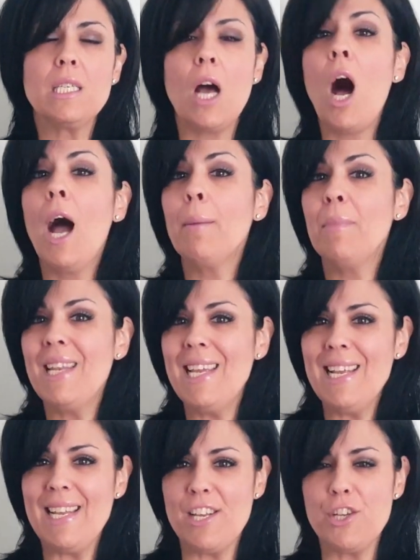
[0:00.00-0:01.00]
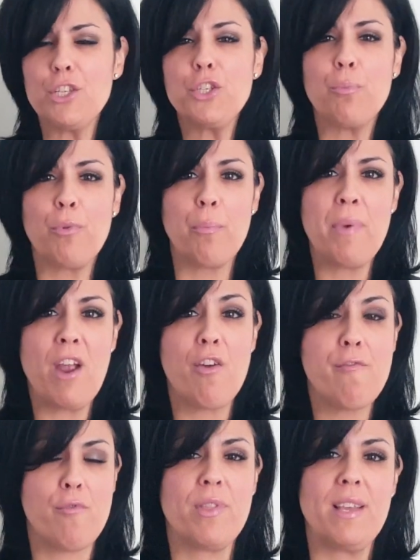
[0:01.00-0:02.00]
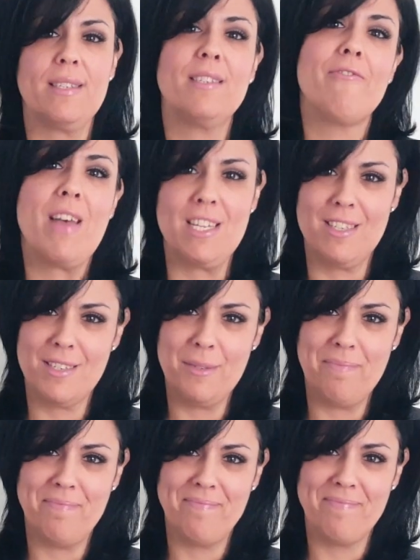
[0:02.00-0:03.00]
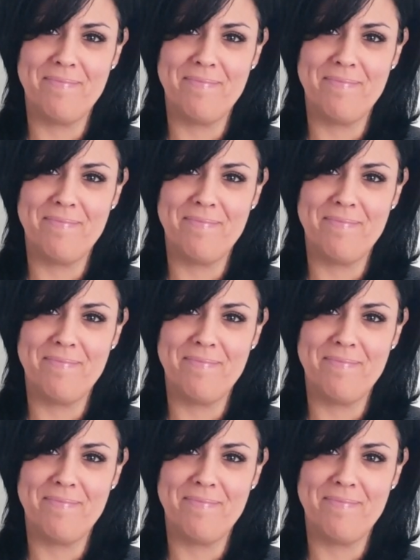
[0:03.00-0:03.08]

time needed to prepare for this event.